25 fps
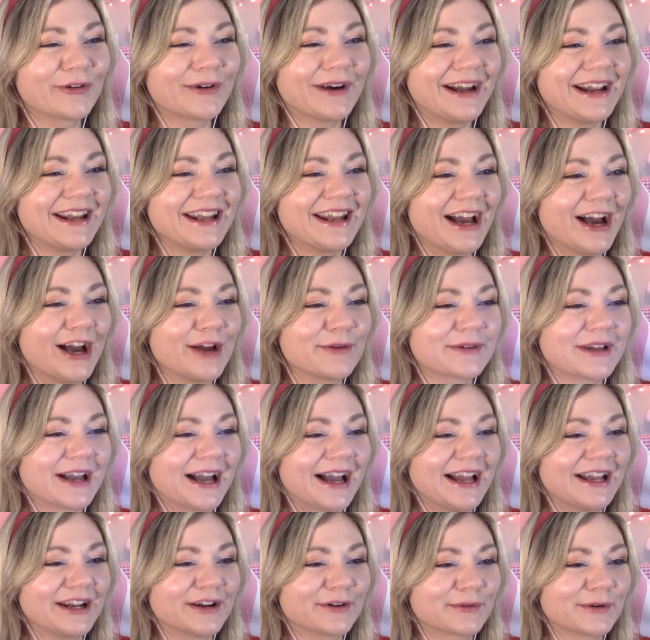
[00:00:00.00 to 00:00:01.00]
right, now I'm
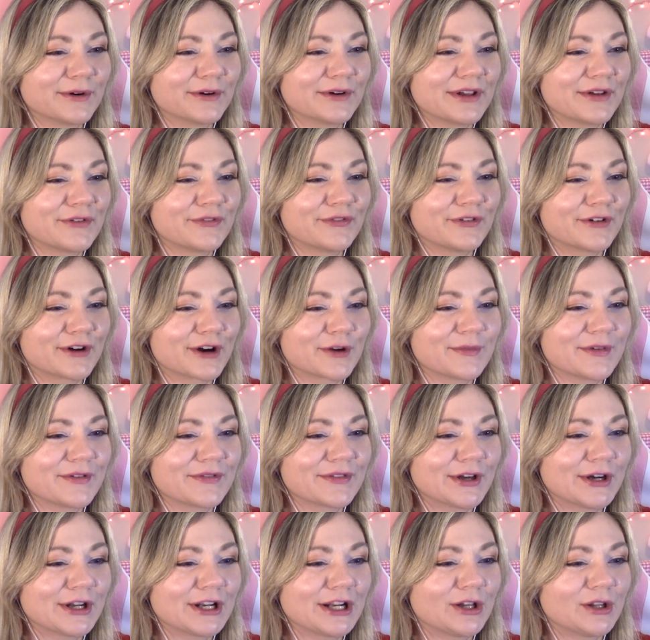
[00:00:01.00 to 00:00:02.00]
kind of rooting for him, even
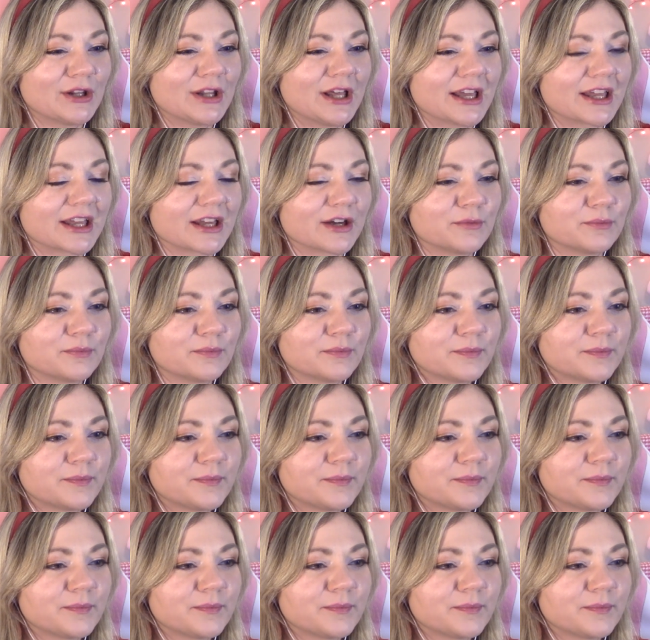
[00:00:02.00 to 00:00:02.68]
though I don't like him.